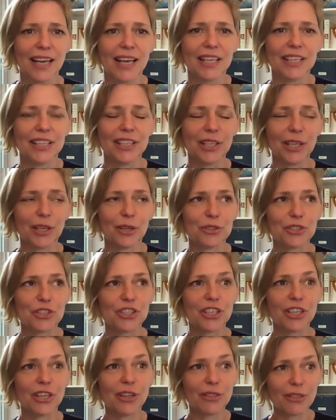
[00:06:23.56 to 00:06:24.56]
you know
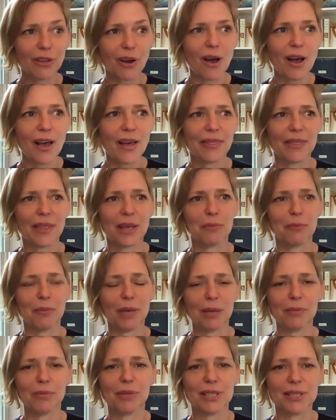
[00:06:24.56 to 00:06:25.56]
she thought that
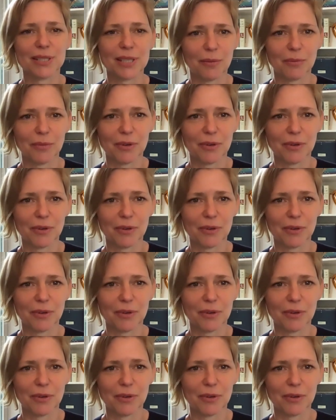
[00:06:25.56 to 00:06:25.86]
maybe some